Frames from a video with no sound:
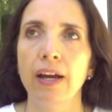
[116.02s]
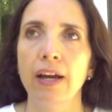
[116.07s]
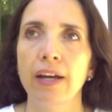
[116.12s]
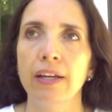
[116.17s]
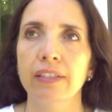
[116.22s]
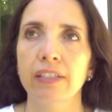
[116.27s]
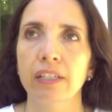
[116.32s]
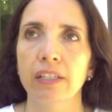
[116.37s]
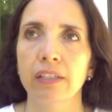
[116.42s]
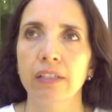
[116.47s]

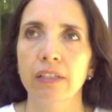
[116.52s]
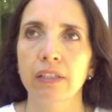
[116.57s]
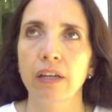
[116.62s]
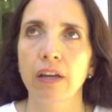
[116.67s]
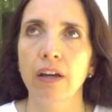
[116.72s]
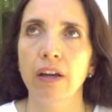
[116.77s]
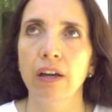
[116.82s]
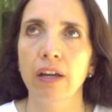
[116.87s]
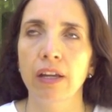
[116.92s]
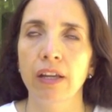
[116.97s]
at uh,
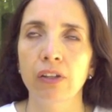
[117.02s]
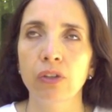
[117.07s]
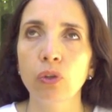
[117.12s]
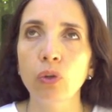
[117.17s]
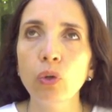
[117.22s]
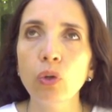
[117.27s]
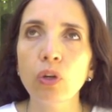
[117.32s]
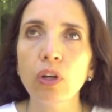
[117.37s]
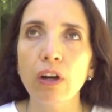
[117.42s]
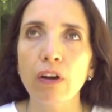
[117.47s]
uh, and
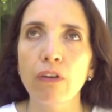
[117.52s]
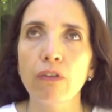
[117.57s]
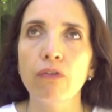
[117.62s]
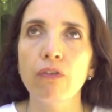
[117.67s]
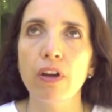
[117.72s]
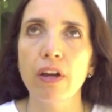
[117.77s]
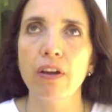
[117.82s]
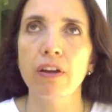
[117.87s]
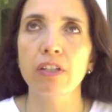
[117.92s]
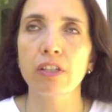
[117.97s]
all our
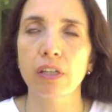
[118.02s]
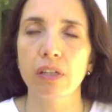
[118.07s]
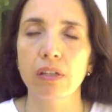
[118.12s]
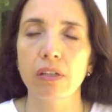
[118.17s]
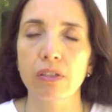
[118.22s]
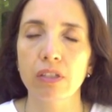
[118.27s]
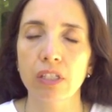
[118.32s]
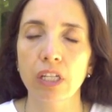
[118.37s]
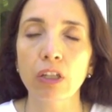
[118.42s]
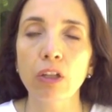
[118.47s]
uh,
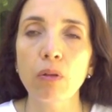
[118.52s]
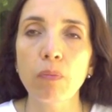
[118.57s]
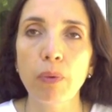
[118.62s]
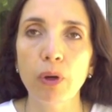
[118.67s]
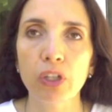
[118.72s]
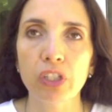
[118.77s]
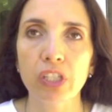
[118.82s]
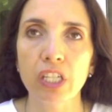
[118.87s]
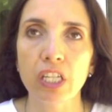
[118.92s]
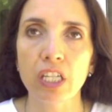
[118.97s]
subtle
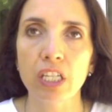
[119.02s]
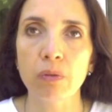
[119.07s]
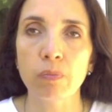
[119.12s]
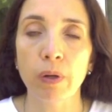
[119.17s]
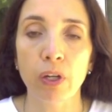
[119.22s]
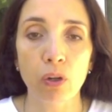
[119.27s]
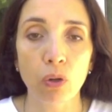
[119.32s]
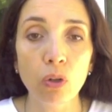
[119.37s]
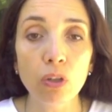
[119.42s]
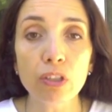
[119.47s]
bodies,
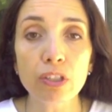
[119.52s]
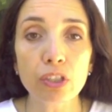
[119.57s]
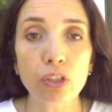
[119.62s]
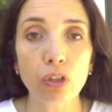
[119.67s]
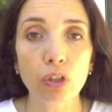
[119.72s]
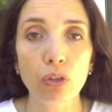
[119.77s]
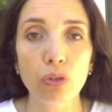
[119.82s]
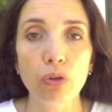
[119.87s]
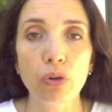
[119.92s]
but also